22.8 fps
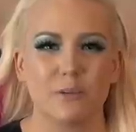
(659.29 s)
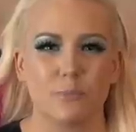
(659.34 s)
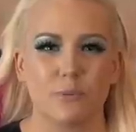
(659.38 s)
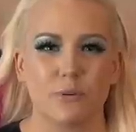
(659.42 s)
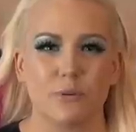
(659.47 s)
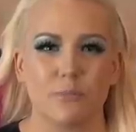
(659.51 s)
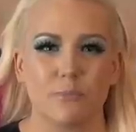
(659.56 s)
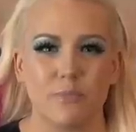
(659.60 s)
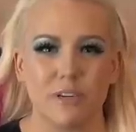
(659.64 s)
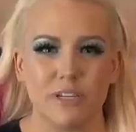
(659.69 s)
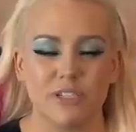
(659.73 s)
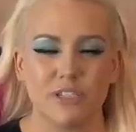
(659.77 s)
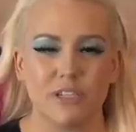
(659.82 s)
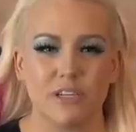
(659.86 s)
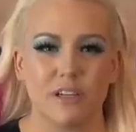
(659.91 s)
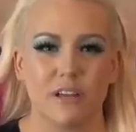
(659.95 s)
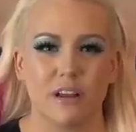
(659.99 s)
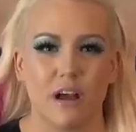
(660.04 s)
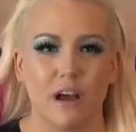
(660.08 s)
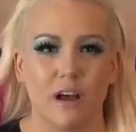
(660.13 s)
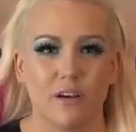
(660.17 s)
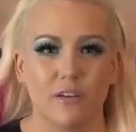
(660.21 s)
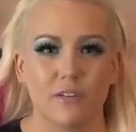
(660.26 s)
the
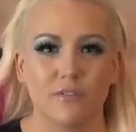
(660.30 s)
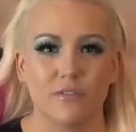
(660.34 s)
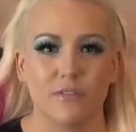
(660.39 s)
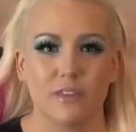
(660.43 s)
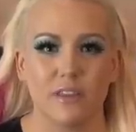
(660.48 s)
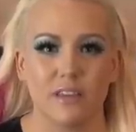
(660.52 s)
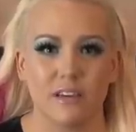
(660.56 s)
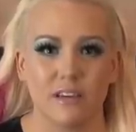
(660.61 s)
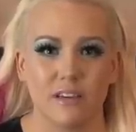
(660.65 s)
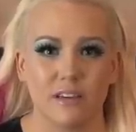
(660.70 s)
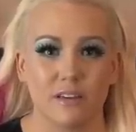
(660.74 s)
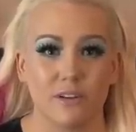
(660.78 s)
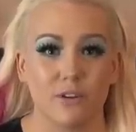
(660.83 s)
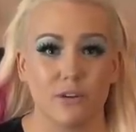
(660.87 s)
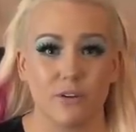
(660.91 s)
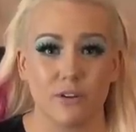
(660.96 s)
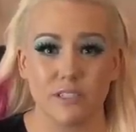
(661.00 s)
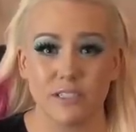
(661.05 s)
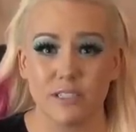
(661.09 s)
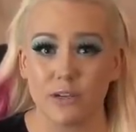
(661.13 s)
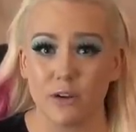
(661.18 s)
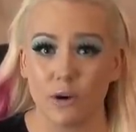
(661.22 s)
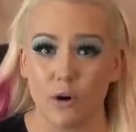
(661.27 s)
permission of the
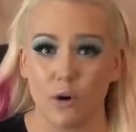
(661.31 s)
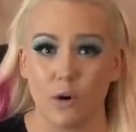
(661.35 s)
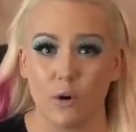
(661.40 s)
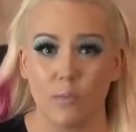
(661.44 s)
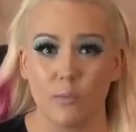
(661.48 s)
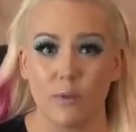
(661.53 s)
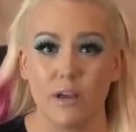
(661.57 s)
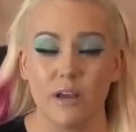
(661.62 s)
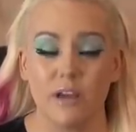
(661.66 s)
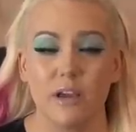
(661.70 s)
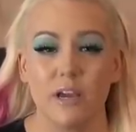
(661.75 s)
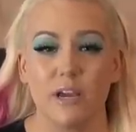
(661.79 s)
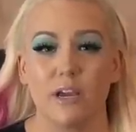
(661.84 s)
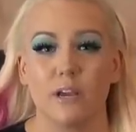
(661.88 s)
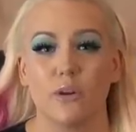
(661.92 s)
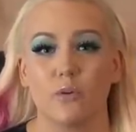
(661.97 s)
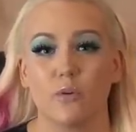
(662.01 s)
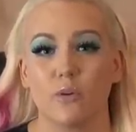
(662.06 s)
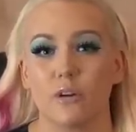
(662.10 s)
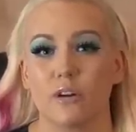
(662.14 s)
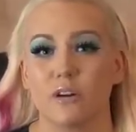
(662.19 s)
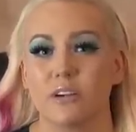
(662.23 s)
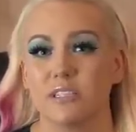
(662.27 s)
nursing home in
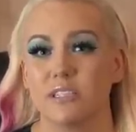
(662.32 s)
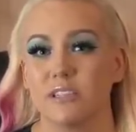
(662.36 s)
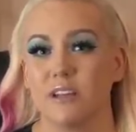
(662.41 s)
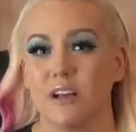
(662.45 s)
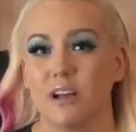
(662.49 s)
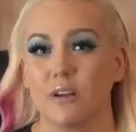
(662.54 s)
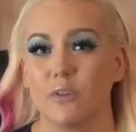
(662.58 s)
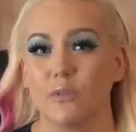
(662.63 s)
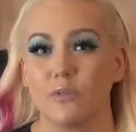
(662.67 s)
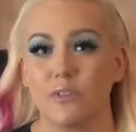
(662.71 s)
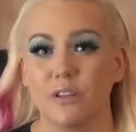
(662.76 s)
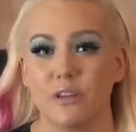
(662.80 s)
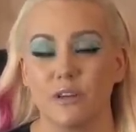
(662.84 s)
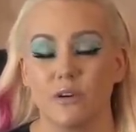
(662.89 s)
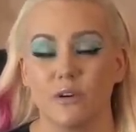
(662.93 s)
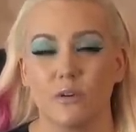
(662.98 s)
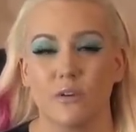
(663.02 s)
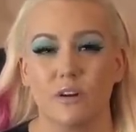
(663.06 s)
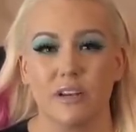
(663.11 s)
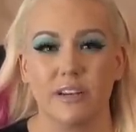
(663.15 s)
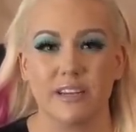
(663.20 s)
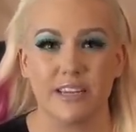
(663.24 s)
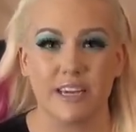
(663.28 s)
order to not only
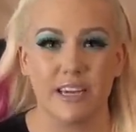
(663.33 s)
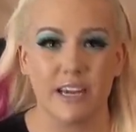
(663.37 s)
go on